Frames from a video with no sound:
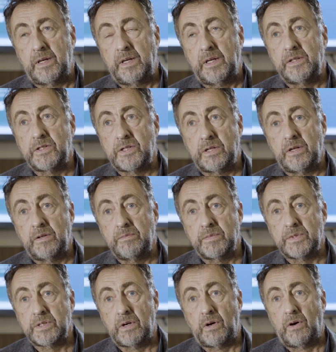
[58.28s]
in
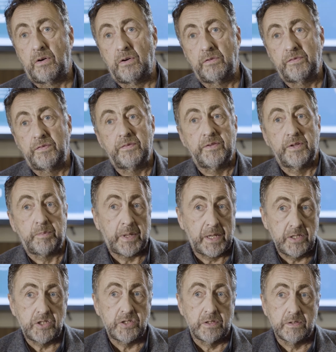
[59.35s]
terms of the
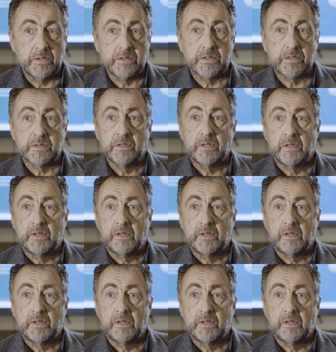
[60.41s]
patients